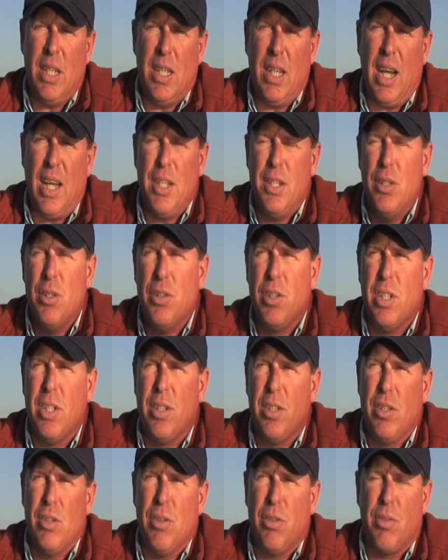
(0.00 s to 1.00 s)
I use it
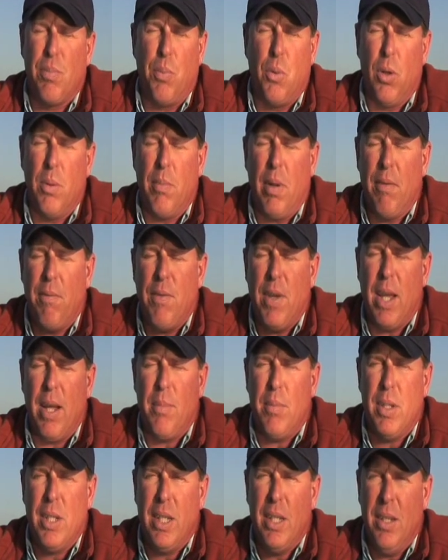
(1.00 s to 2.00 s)
to support my
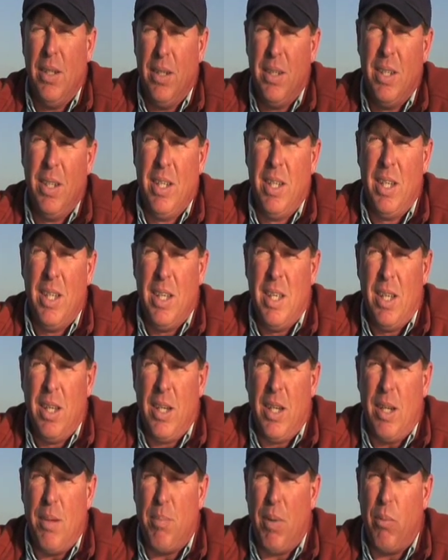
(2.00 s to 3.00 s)
family,
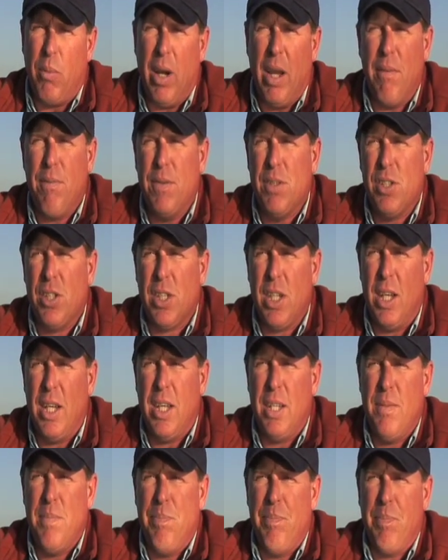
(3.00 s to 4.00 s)
my wife and
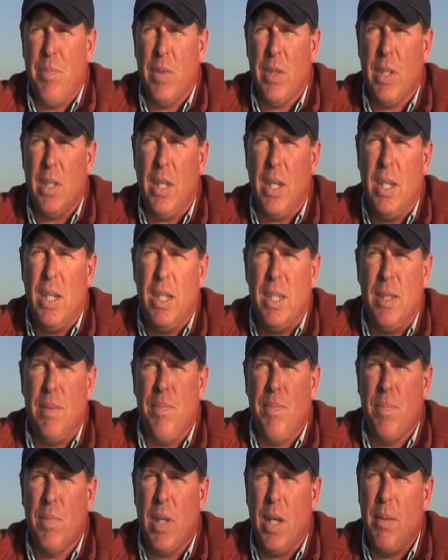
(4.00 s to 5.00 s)
son.
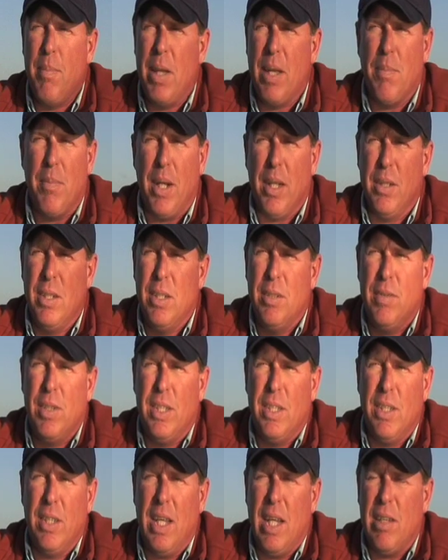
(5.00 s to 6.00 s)
I make my
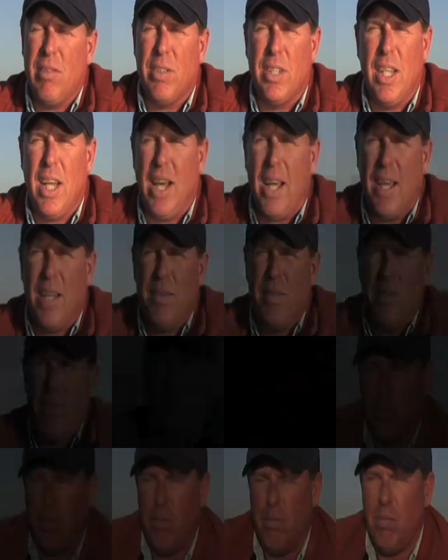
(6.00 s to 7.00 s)
living as a guide.
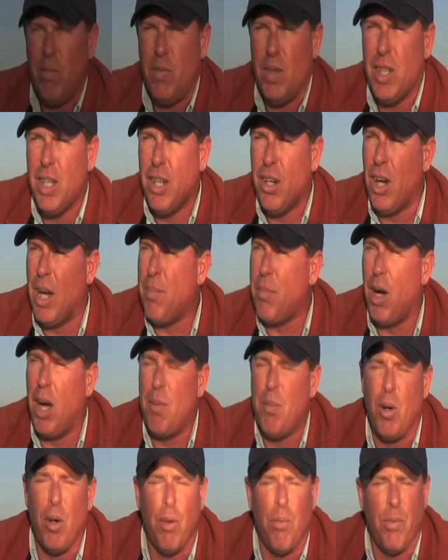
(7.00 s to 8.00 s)
You know,
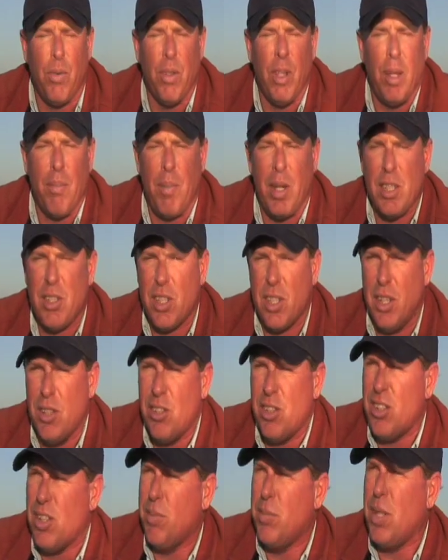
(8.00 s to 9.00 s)
I'm hopeful that my son
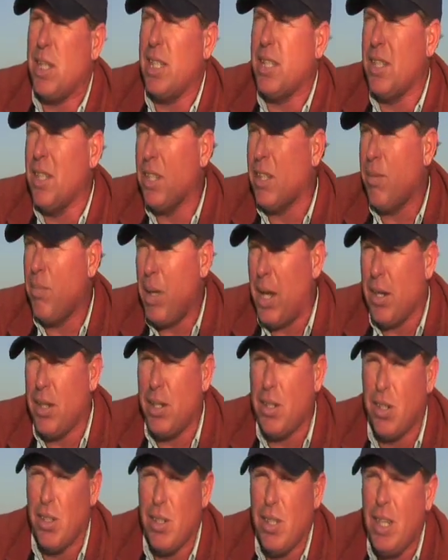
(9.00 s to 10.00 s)
someday can come out
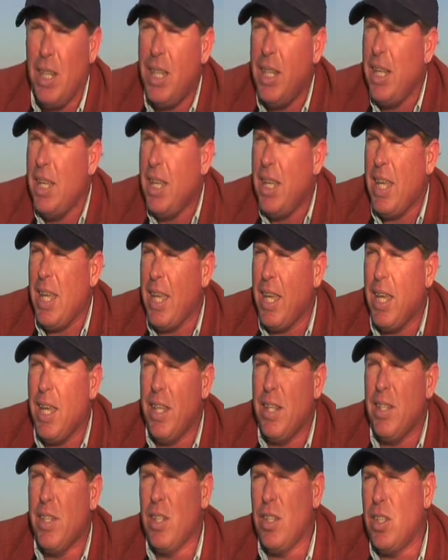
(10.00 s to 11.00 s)
here
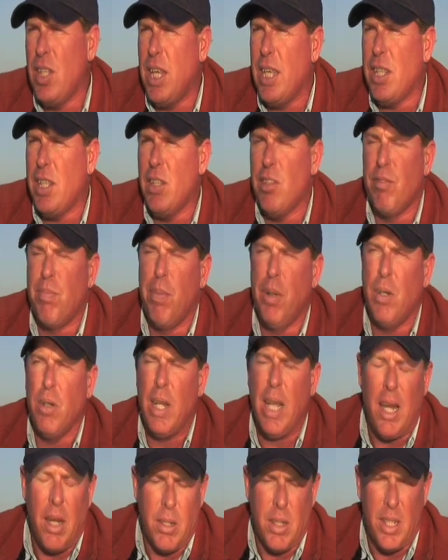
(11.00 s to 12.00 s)
and take his boat
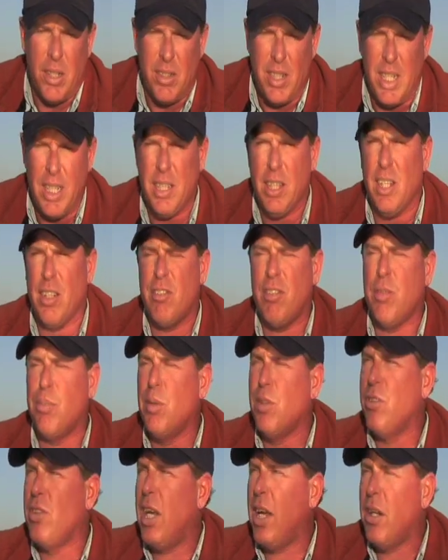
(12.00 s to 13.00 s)
out and take
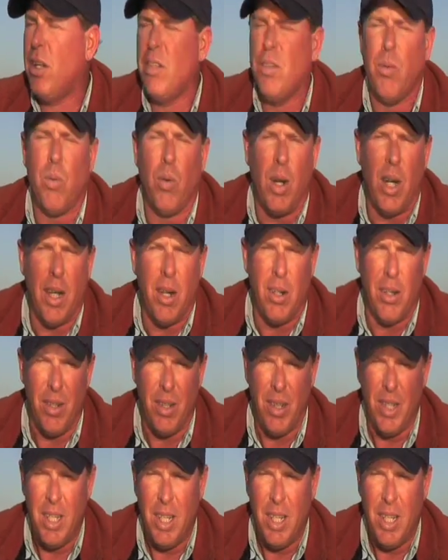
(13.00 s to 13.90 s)
customers out on the water